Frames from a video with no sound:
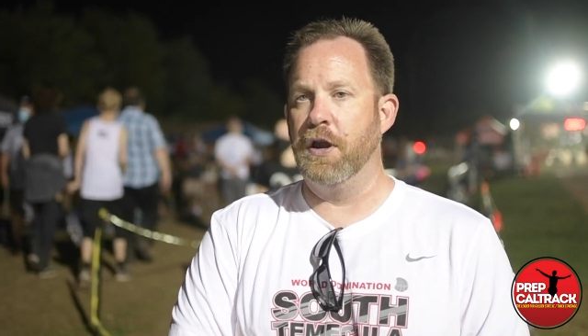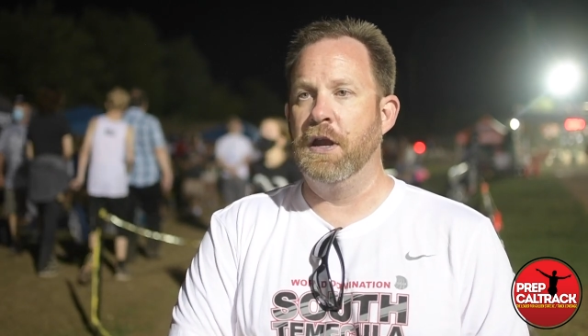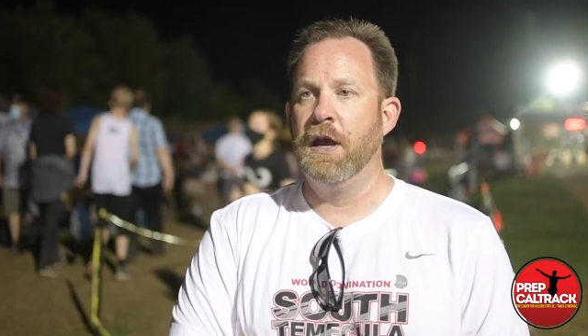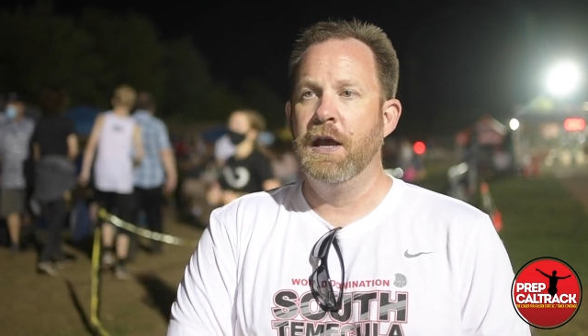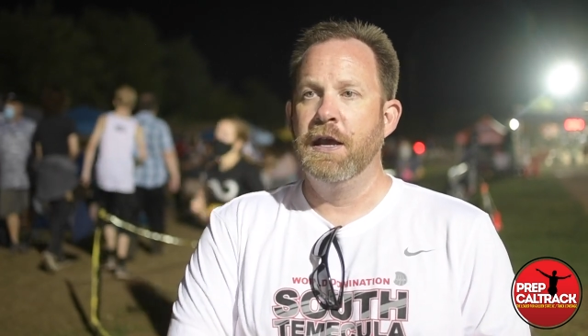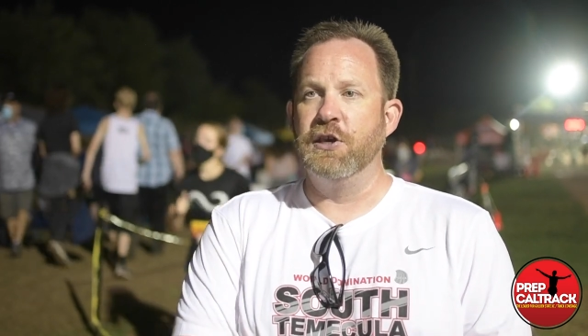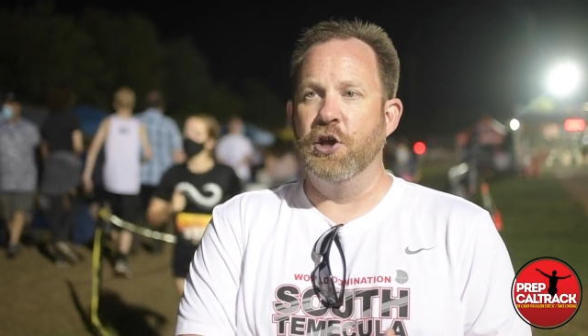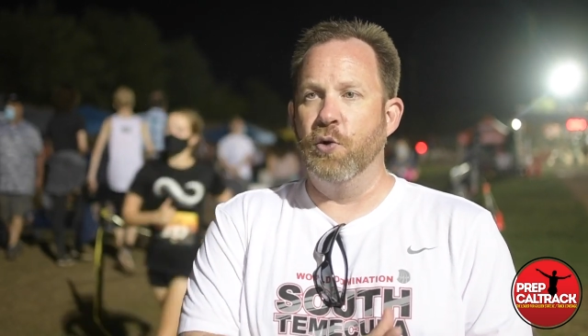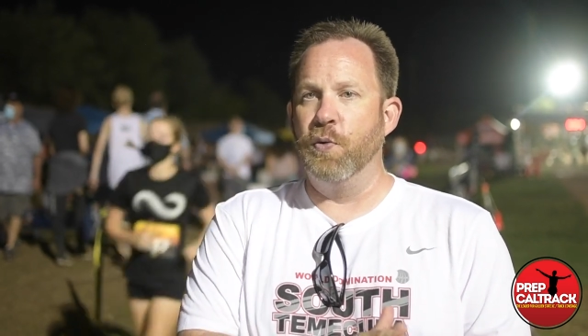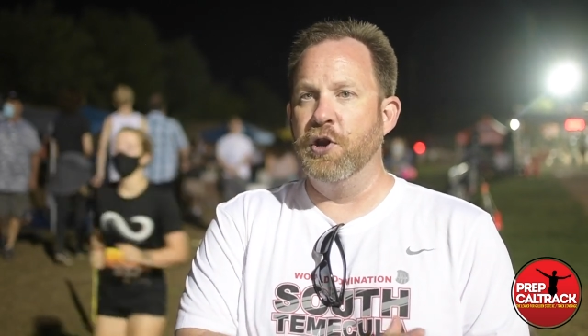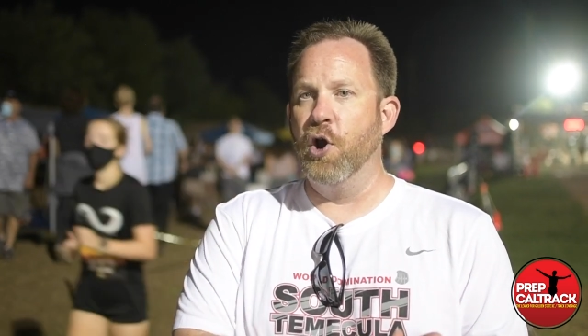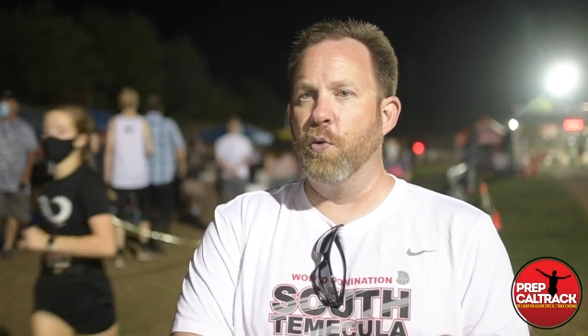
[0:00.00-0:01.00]
And, you know,
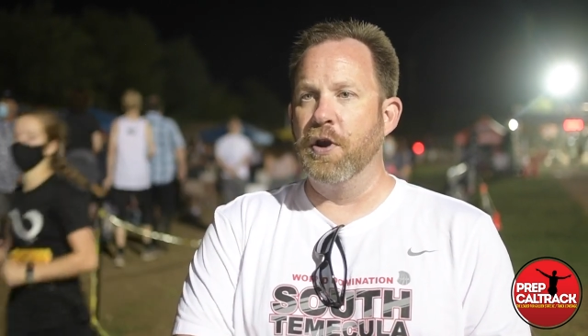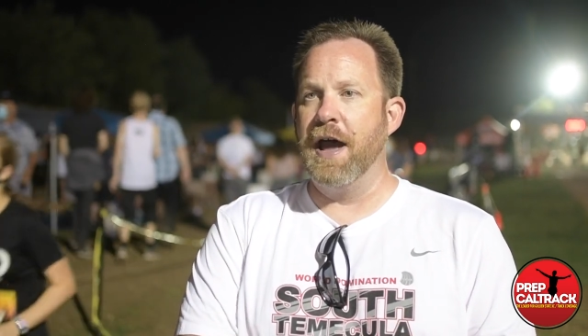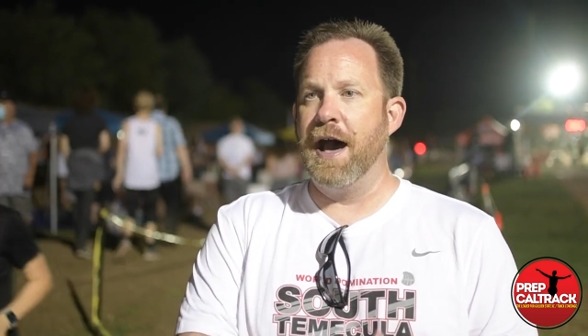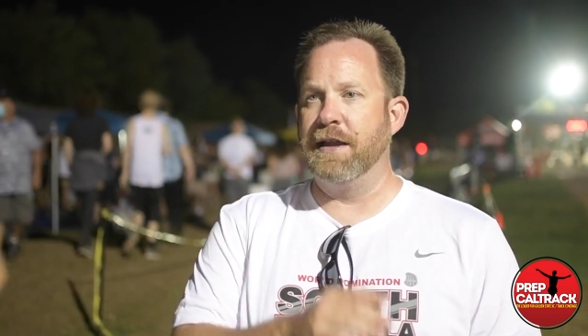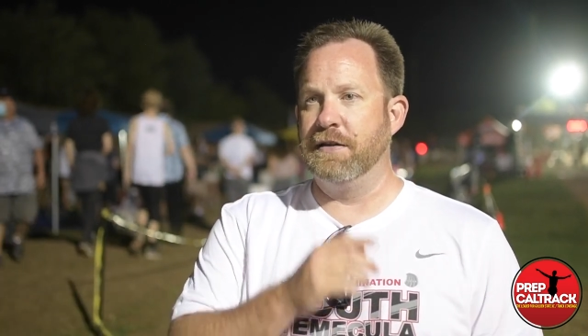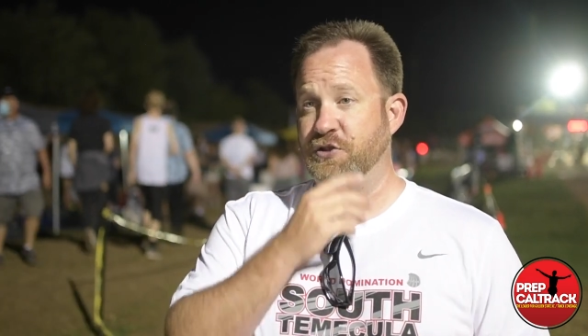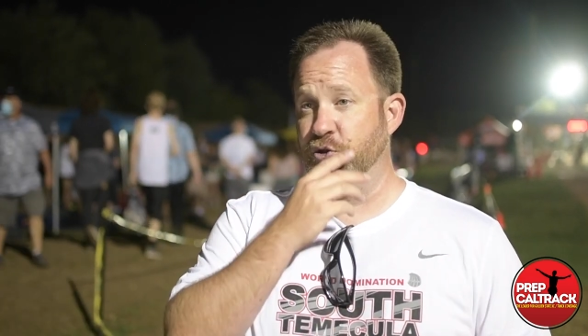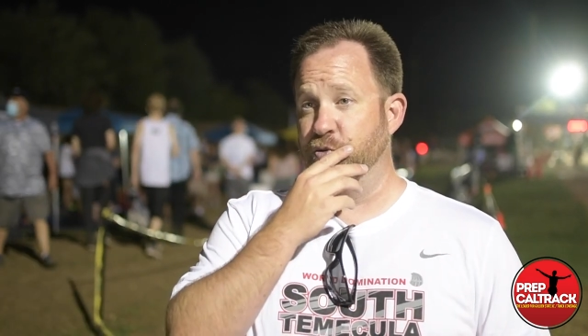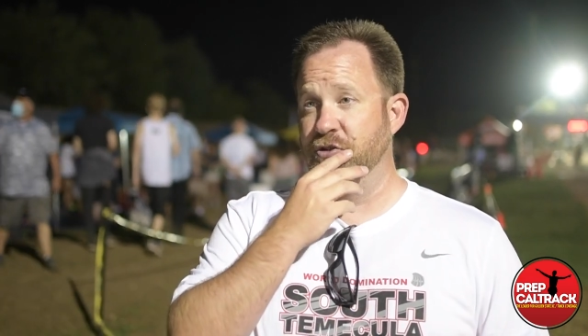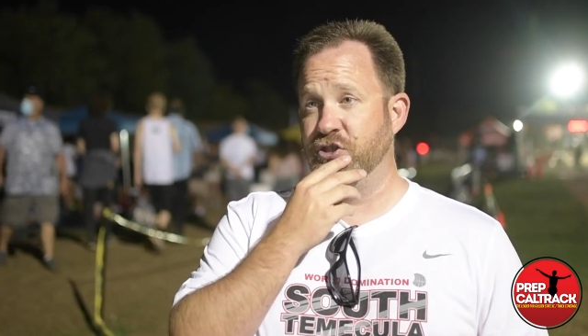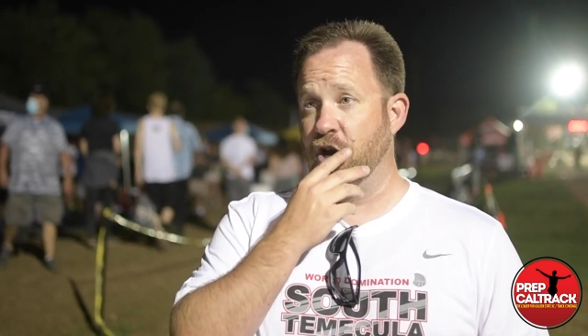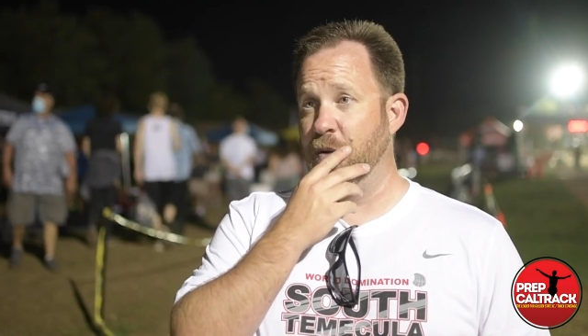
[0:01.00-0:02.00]
we know we're not
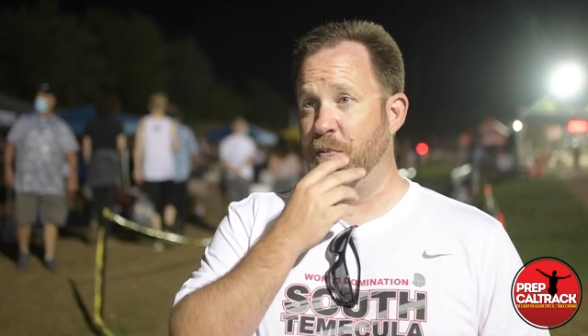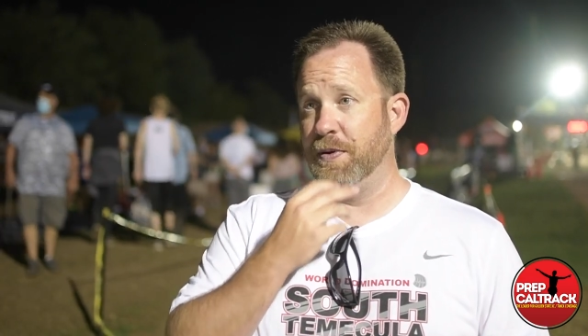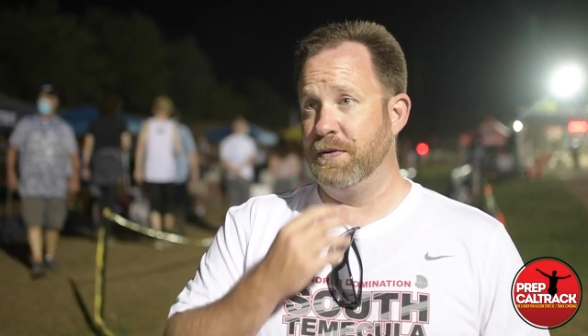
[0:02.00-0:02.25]
super sharp